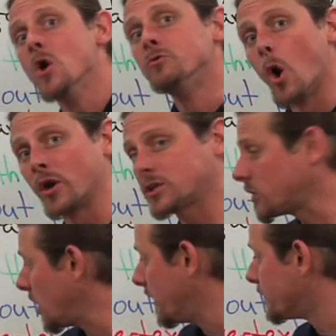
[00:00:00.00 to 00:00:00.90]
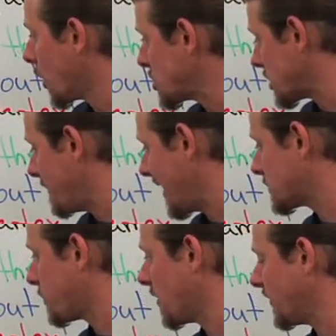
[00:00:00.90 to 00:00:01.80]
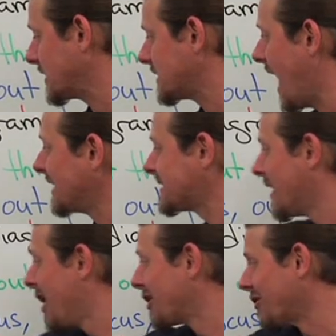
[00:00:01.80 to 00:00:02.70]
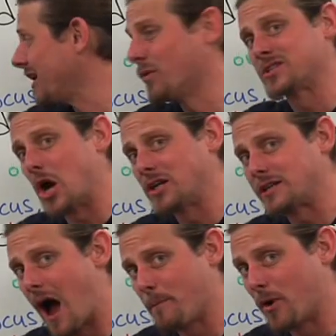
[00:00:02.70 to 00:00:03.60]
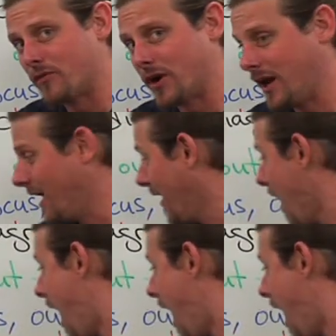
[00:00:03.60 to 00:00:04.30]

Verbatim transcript: Notice that the inversion makes perfect sense. Green was on top over here.